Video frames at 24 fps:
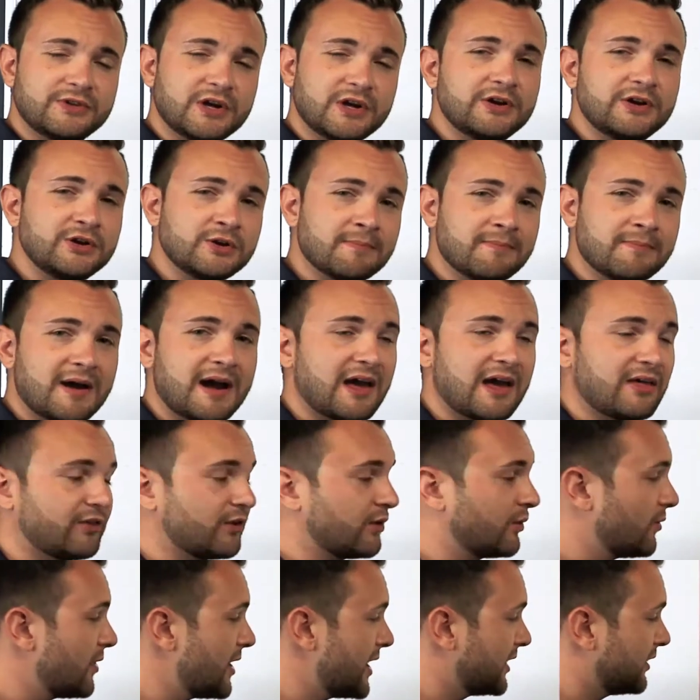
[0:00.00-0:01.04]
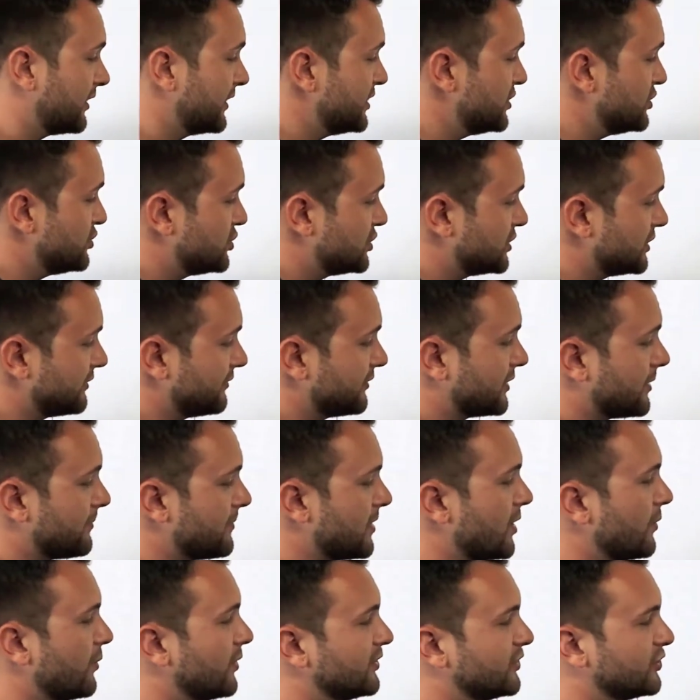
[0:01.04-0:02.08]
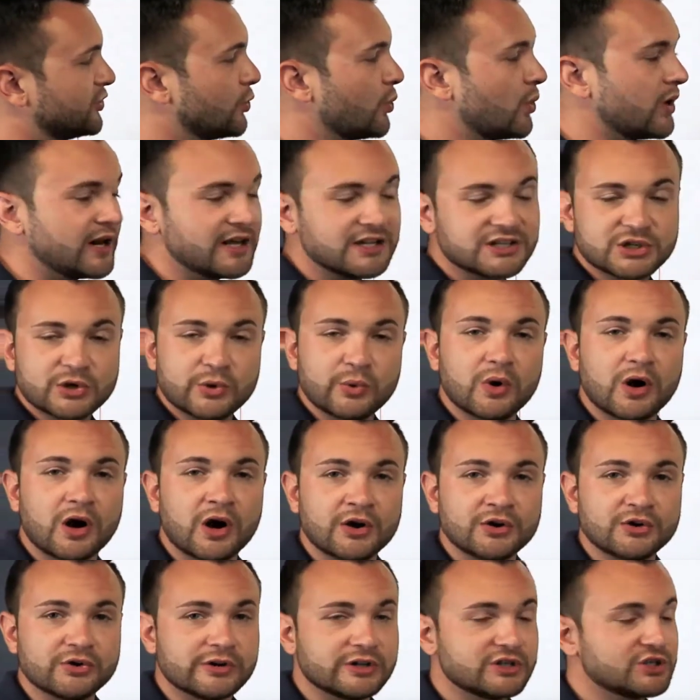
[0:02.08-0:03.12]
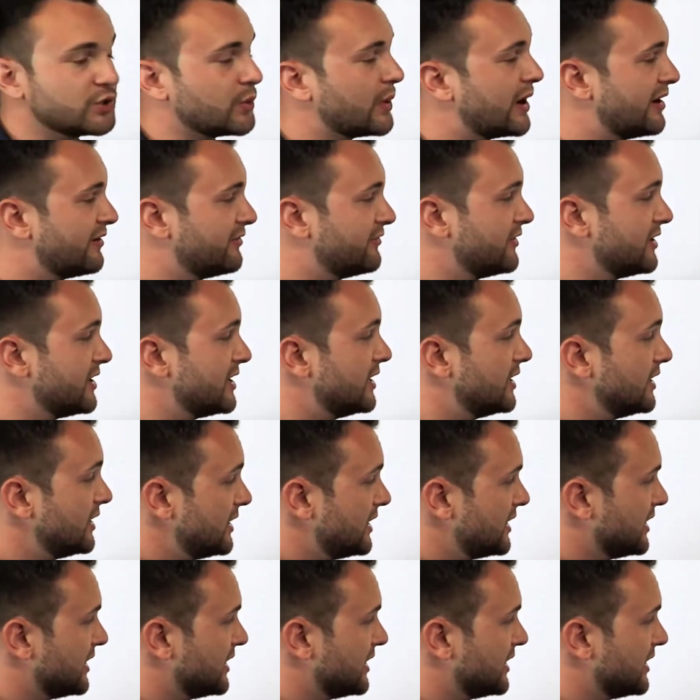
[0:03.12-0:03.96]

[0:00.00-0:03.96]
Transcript: done your math correctly, you should have come up with 2,200 square feet.